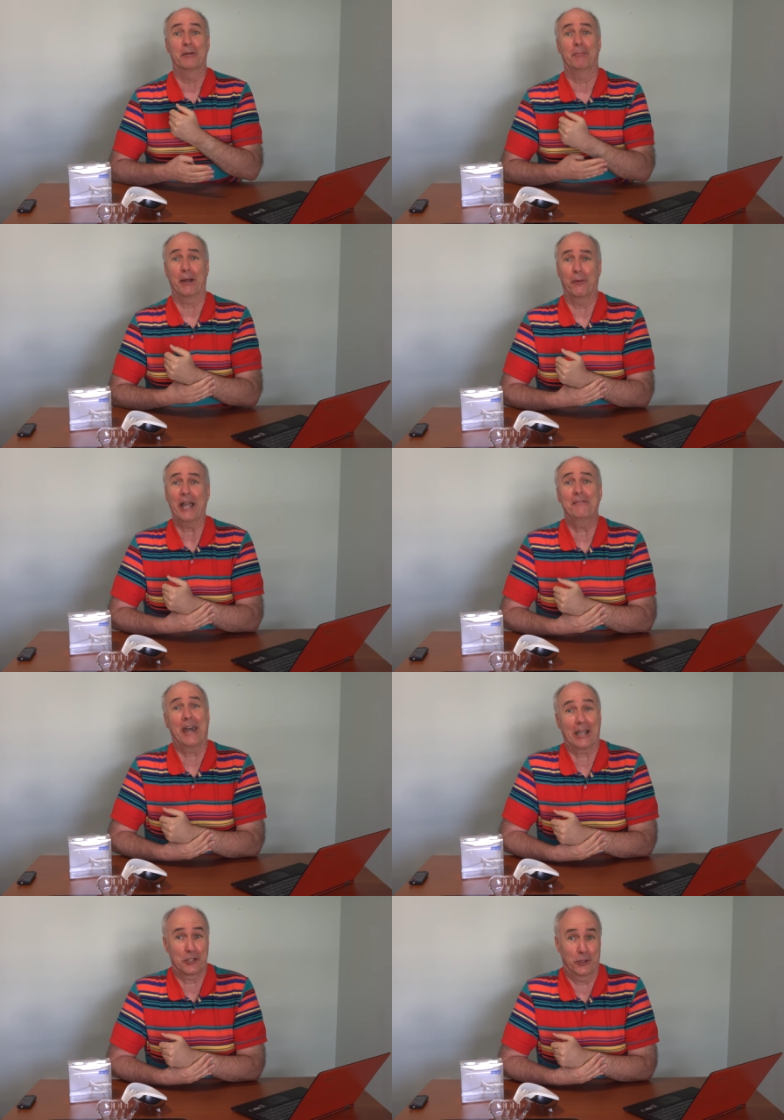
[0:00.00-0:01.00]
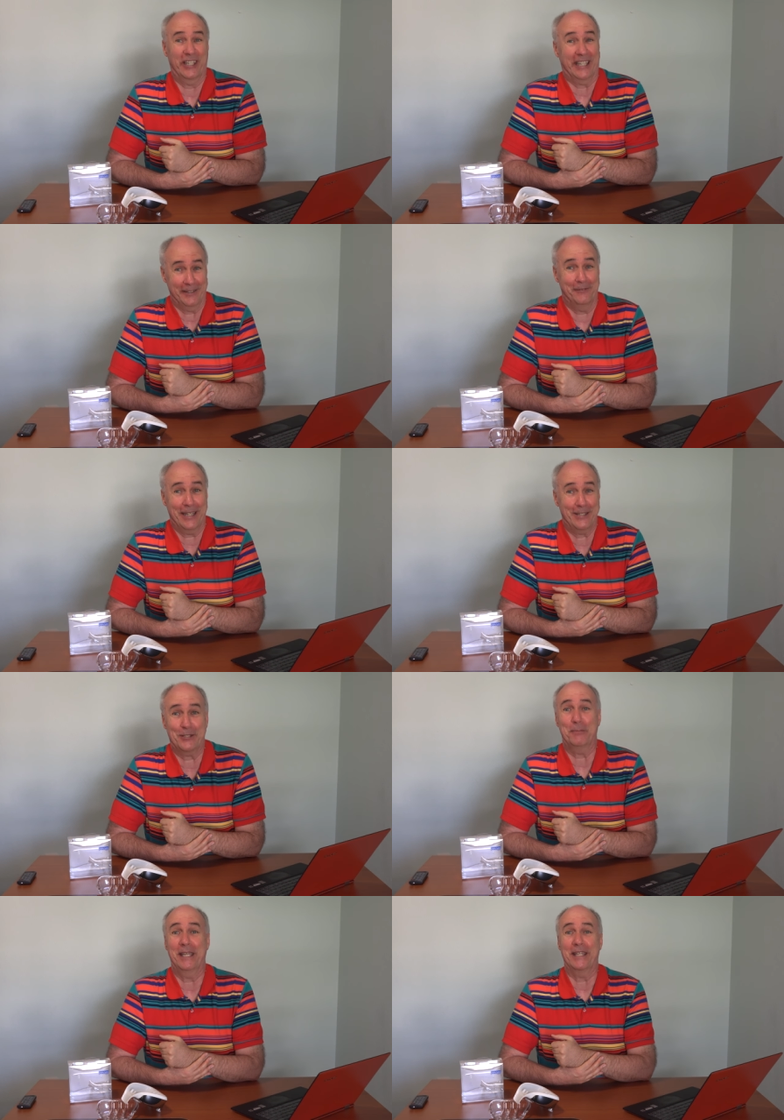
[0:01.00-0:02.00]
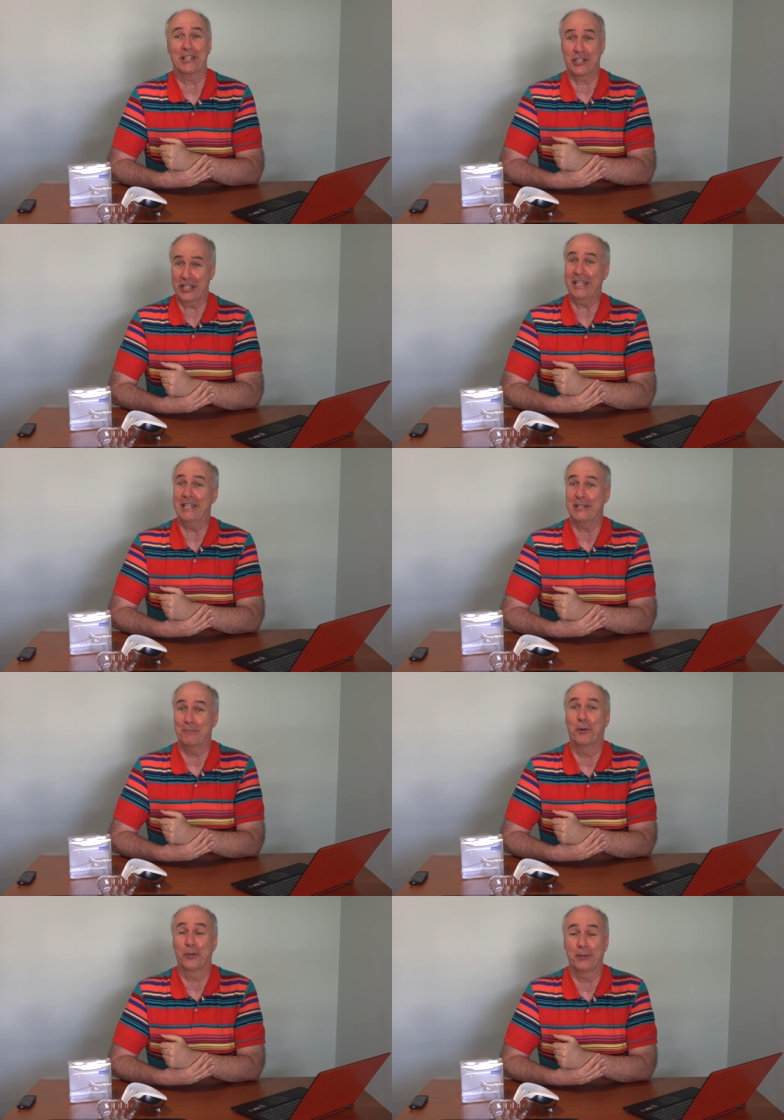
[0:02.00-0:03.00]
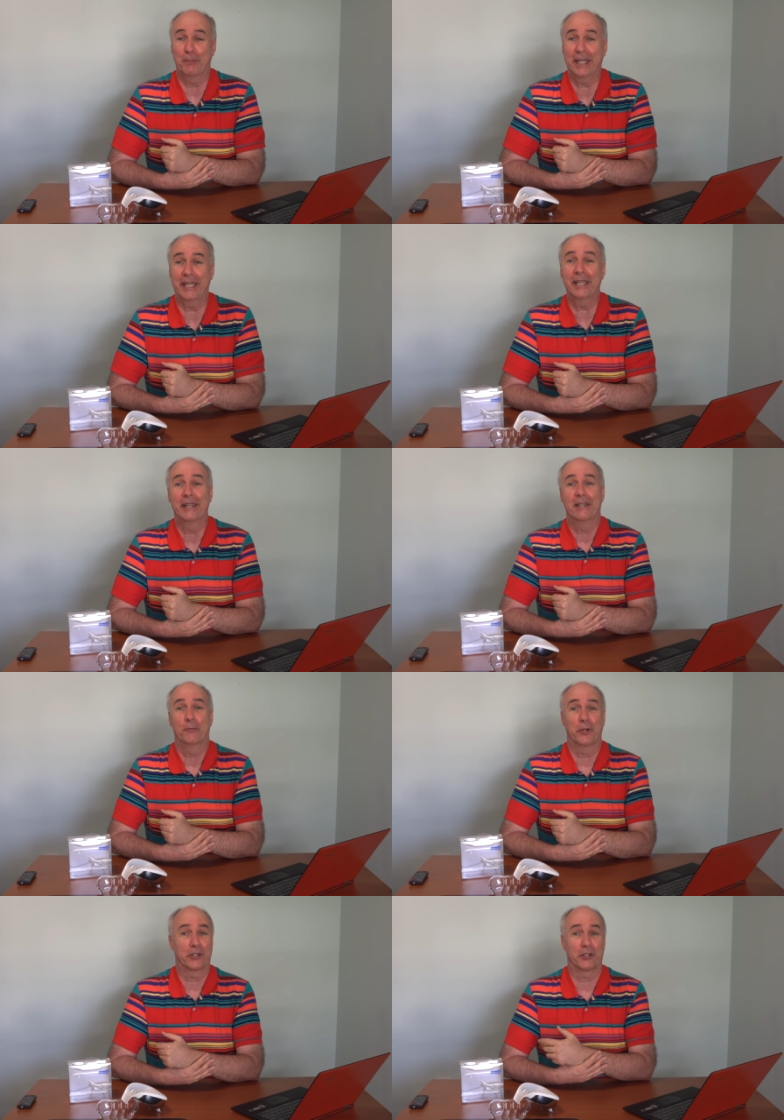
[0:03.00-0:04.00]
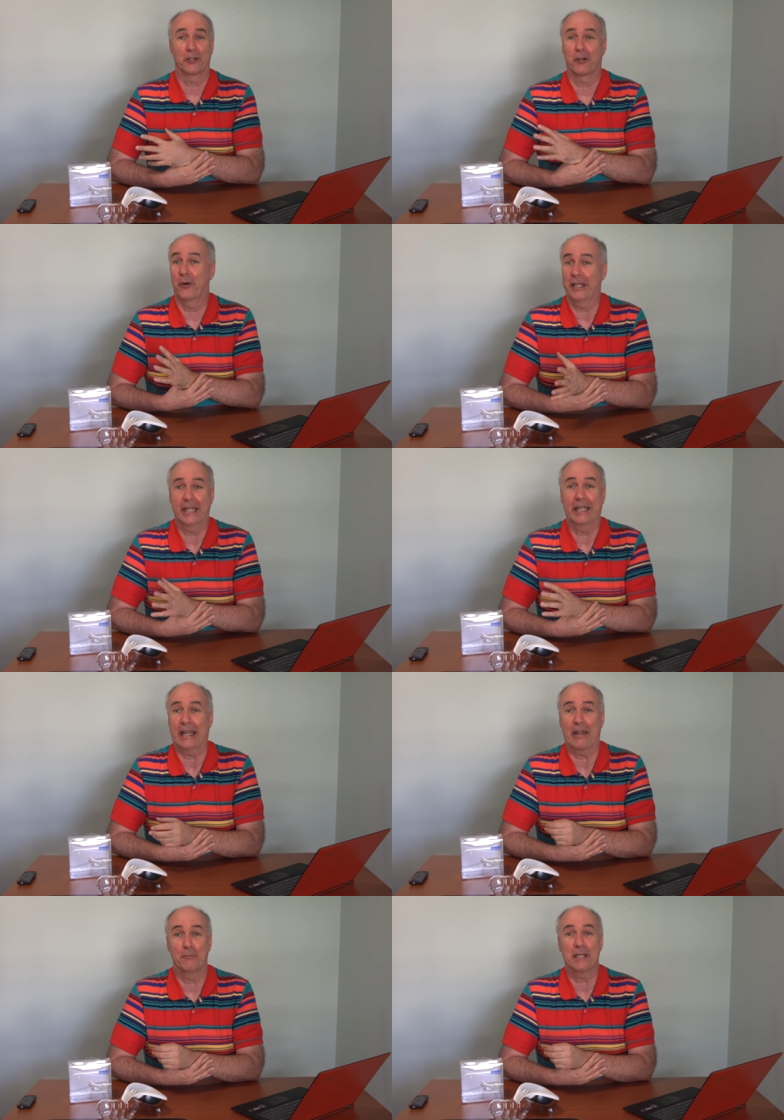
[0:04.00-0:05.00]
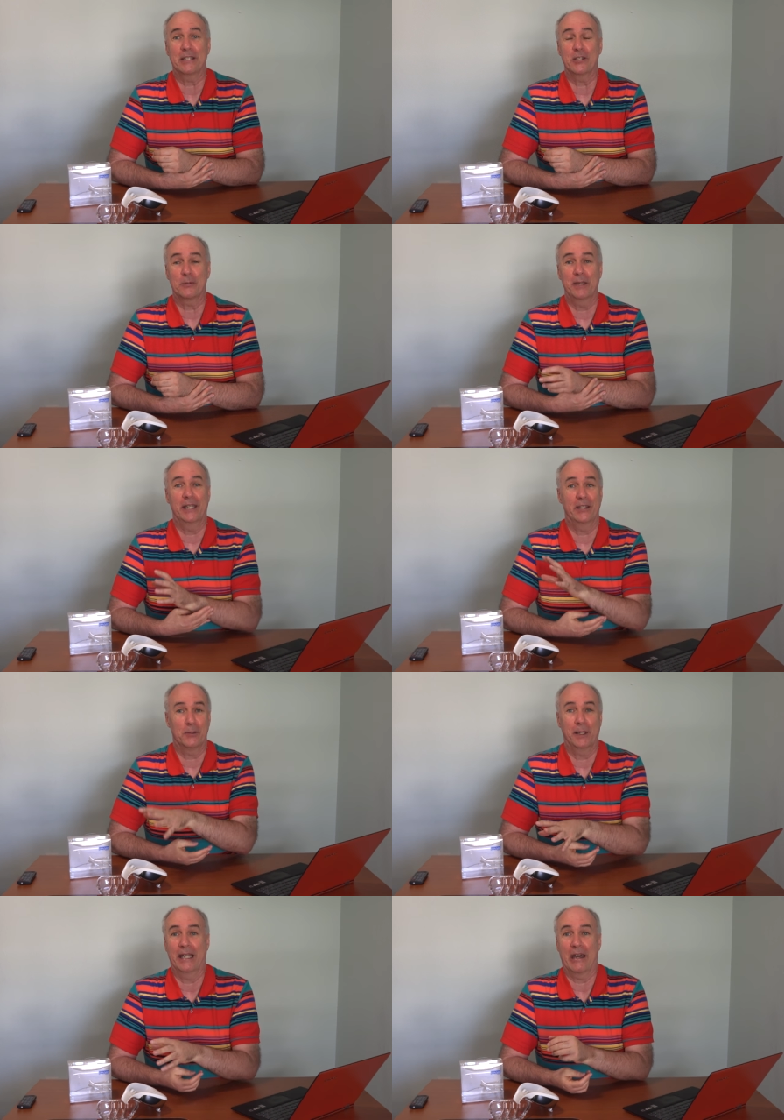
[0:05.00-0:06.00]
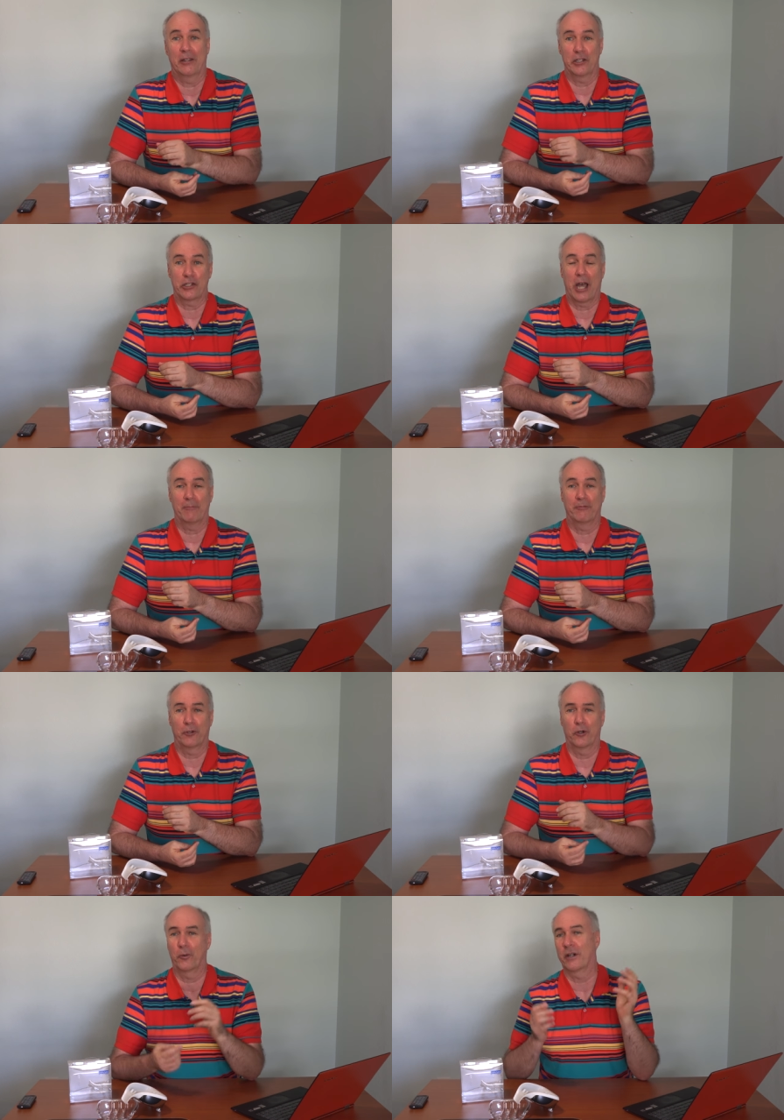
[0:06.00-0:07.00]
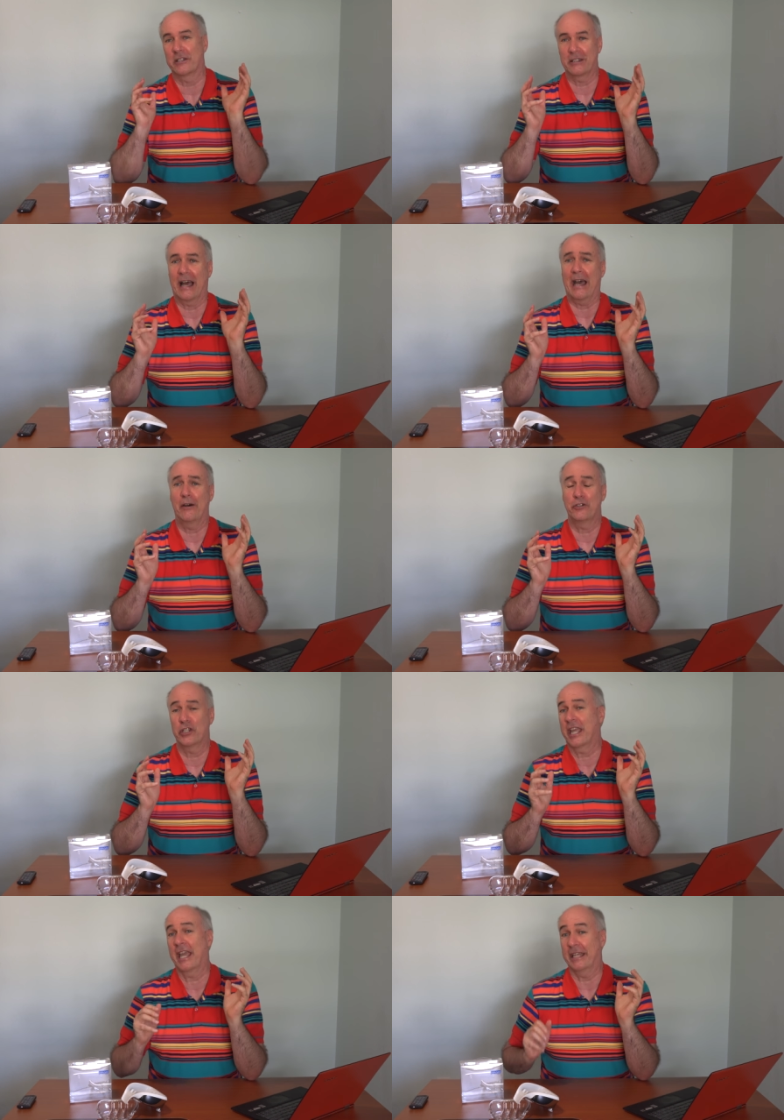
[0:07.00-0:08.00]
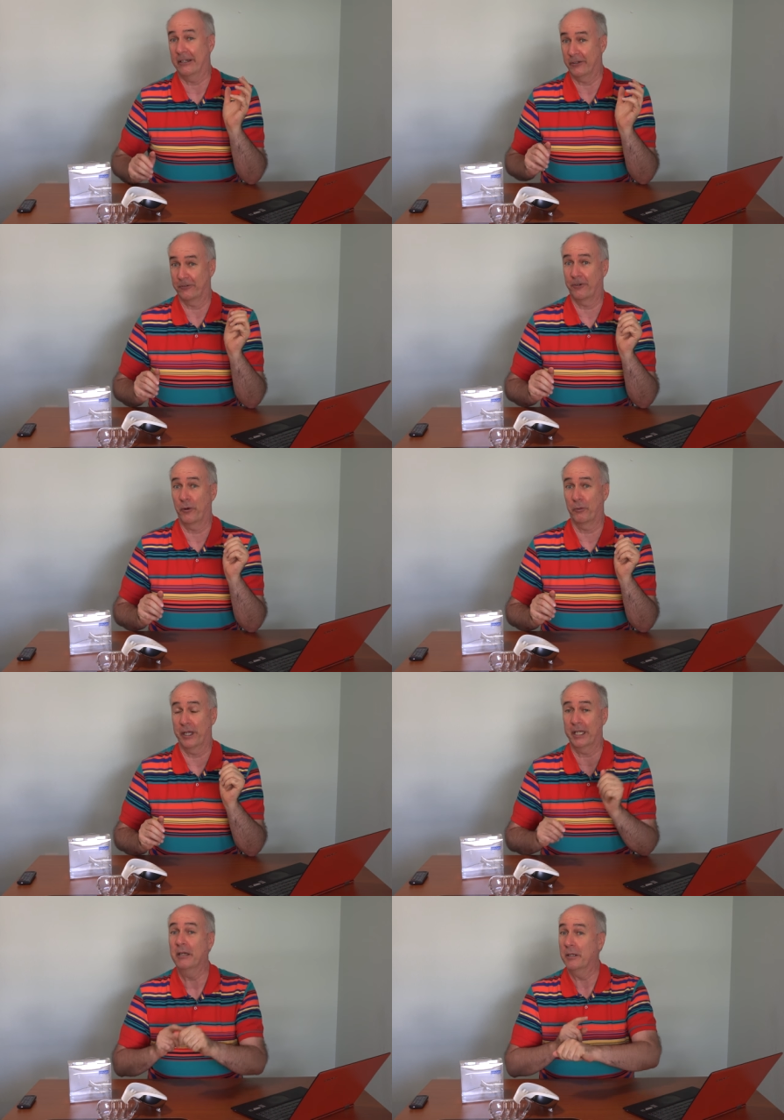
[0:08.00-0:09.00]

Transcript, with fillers: My wife actually convinced me that she needs it more than me, with her going in and out of business meetings, being out on the shop floor where it's loud, she can't hear her phone ring.